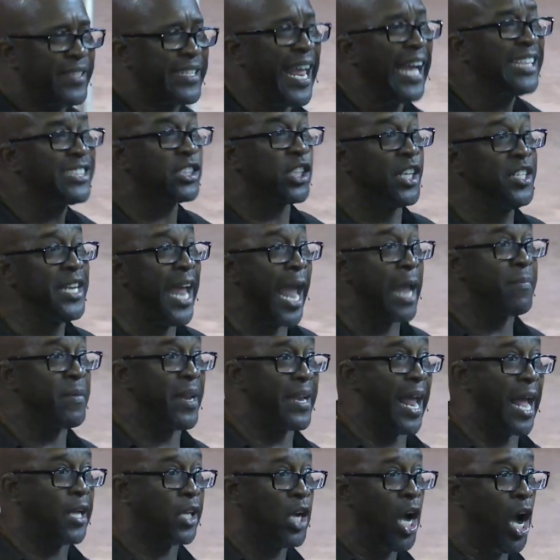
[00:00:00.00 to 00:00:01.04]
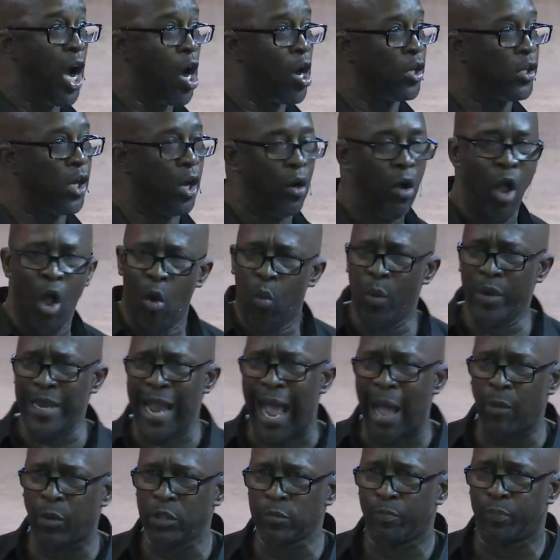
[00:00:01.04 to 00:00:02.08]
That's the name that I call on. When
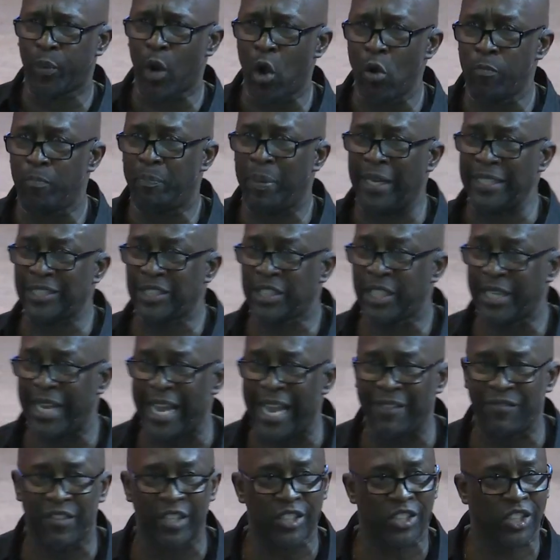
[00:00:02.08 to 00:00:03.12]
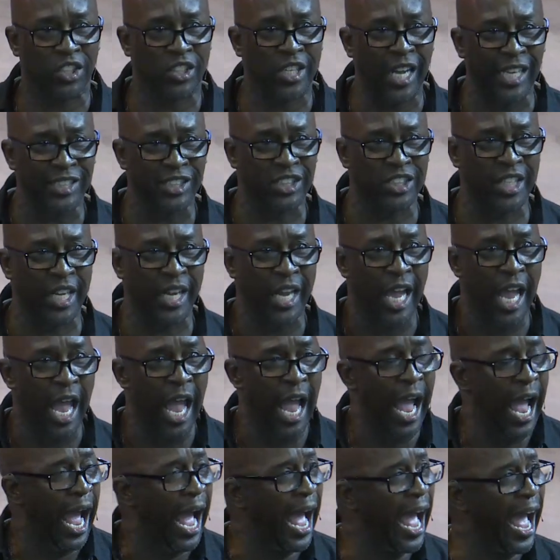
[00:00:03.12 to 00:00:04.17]
I was broke, busted, and disgusted,
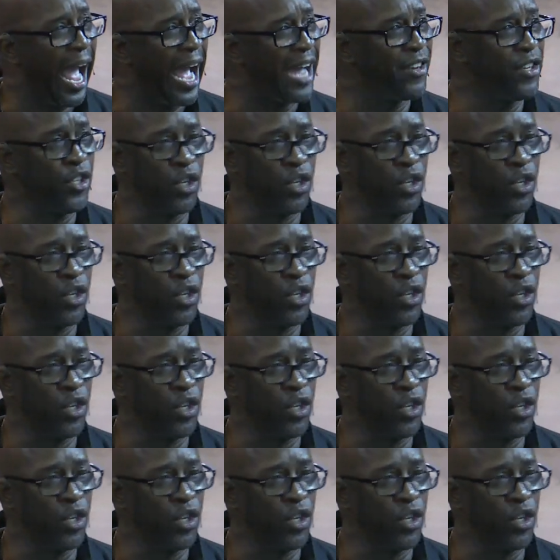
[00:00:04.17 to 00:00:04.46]
I